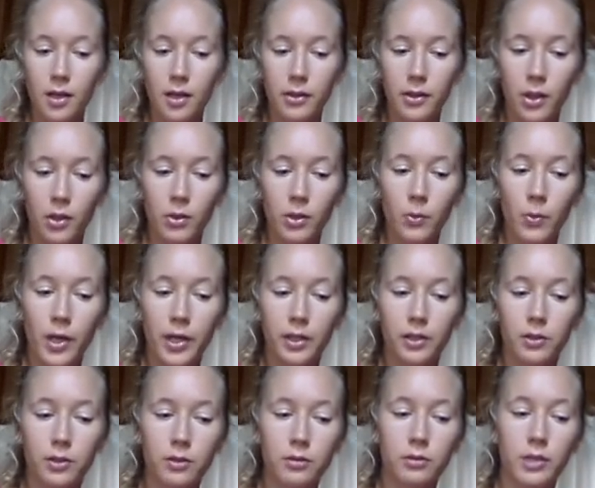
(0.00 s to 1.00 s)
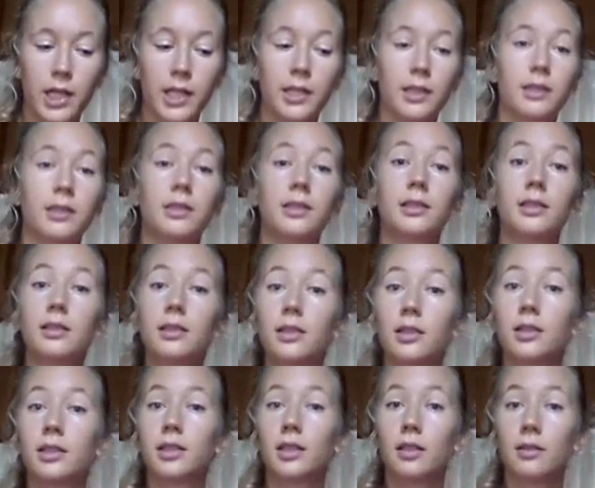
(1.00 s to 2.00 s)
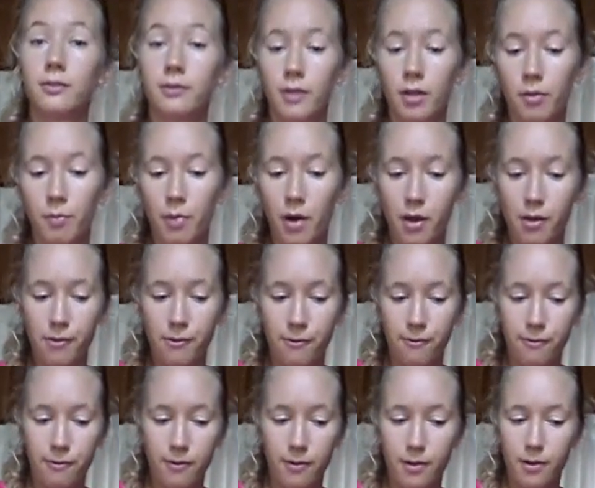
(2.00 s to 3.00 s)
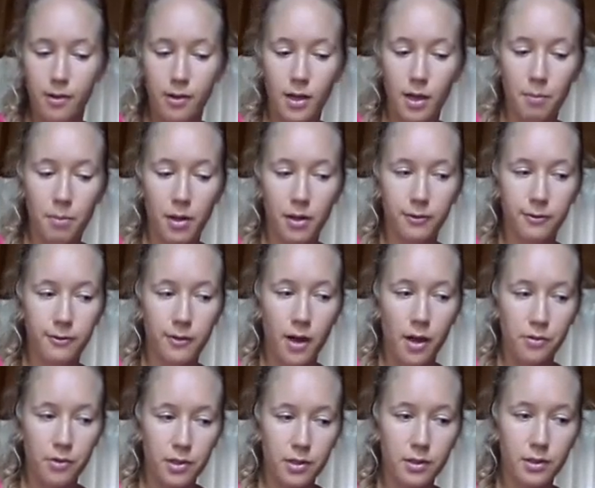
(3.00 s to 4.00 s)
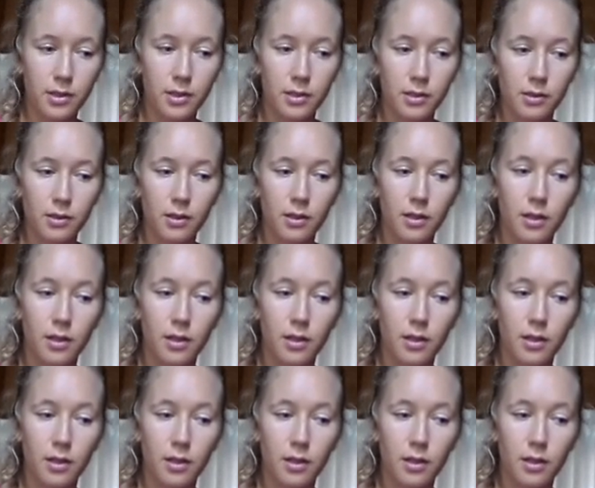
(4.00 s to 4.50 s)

The only way to raise yourself above, above others